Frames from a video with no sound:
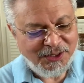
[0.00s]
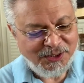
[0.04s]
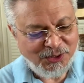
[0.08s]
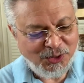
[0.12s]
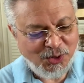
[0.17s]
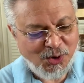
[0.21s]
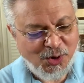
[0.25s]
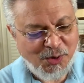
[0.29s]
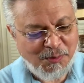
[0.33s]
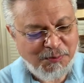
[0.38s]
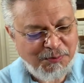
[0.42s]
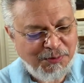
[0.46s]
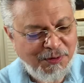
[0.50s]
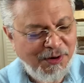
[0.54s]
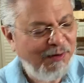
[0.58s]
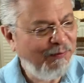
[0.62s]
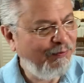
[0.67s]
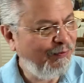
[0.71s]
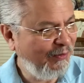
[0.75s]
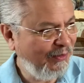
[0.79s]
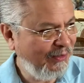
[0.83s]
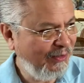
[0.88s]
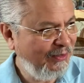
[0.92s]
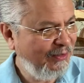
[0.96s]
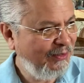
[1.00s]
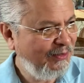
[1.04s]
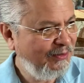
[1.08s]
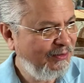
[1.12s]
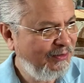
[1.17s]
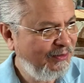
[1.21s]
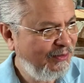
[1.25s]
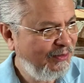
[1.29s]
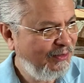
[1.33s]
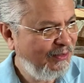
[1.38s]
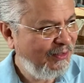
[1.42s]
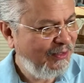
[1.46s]
No prophet
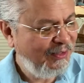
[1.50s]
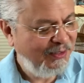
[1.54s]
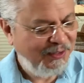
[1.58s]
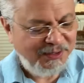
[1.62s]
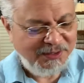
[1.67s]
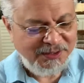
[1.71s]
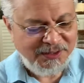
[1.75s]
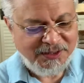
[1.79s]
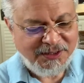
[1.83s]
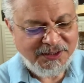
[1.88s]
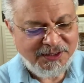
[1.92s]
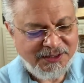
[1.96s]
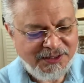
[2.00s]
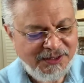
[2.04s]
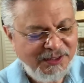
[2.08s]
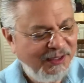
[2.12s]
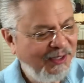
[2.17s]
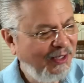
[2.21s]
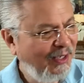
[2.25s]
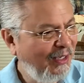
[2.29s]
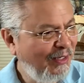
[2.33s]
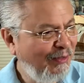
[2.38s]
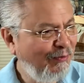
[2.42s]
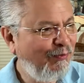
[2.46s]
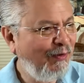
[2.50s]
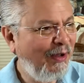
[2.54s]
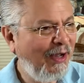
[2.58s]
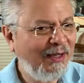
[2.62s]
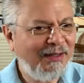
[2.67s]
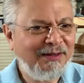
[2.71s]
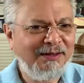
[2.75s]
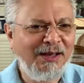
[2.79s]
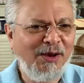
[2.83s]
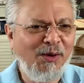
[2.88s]
in fact,